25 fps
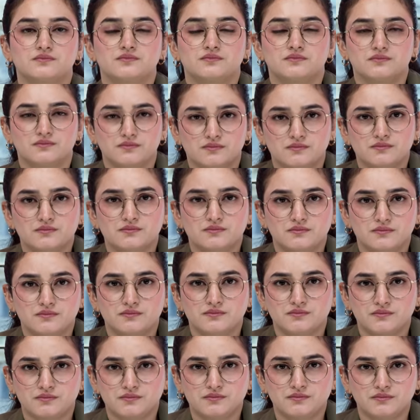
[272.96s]

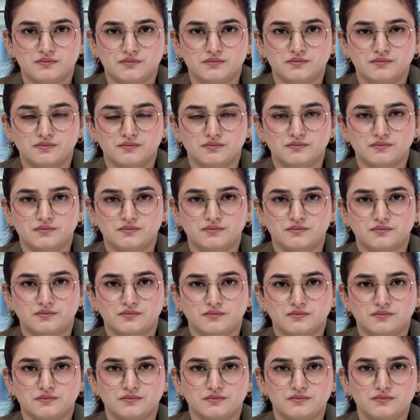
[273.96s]

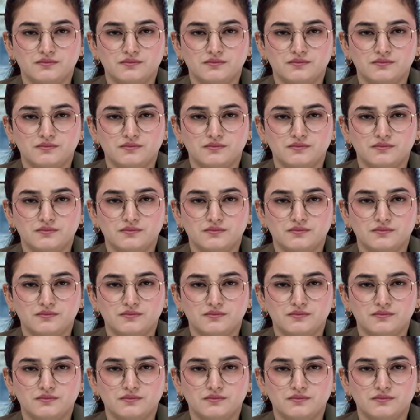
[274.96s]
No words are spoken by the person on screen.